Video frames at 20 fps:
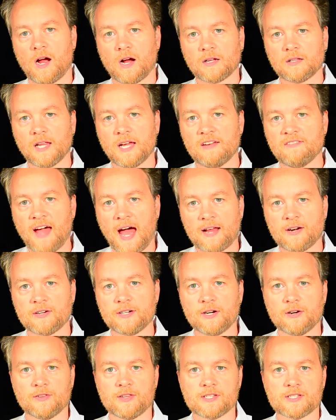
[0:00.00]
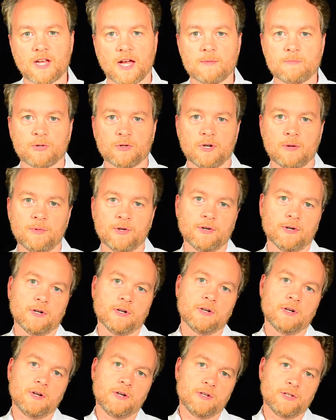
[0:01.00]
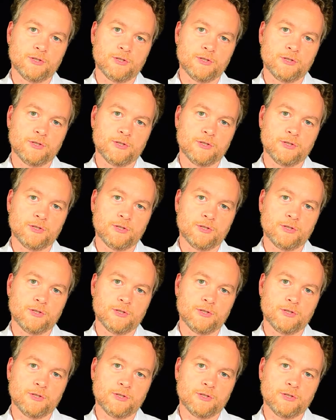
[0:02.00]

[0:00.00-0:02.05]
enclave at or near the site perimeter